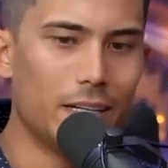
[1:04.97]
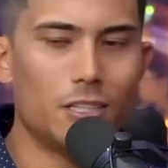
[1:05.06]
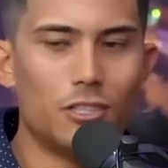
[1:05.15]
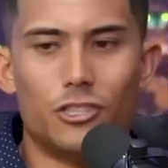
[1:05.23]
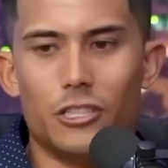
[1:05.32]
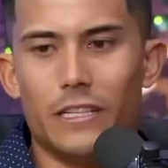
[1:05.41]

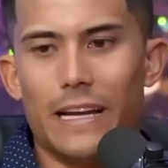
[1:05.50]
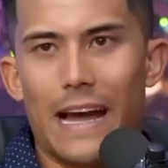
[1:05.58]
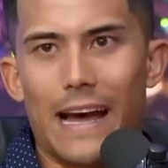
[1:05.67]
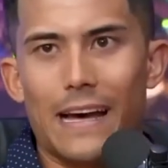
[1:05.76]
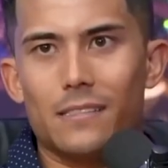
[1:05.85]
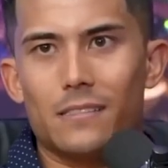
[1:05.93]
She
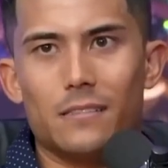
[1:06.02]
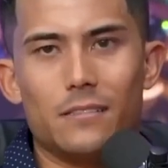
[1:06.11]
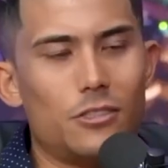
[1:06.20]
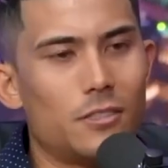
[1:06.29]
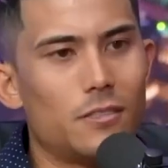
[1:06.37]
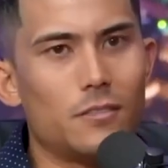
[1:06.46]
has
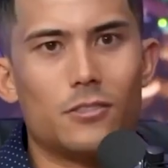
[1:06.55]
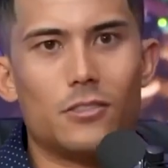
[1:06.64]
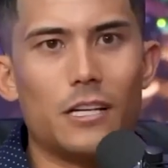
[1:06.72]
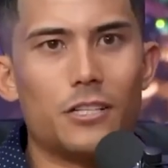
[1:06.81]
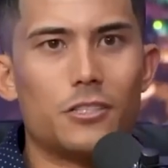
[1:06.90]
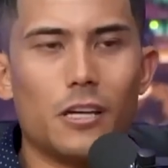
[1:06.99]
just
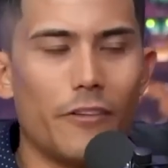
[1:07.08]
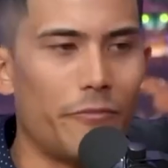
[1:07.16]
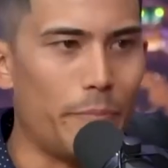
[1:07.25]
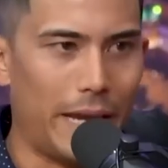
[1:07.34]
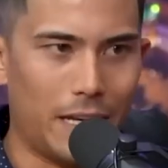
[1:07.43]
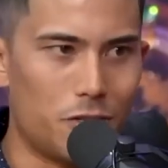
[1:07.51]
such tough
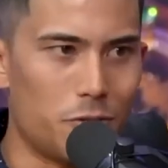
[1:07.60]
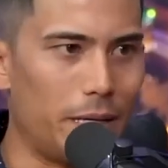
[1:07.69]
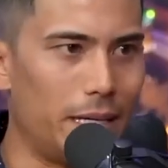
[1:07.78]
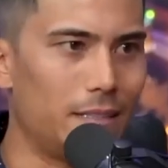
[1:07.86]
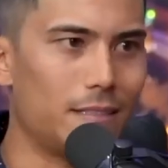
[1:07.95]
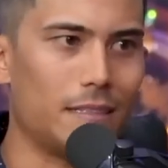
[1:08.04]
management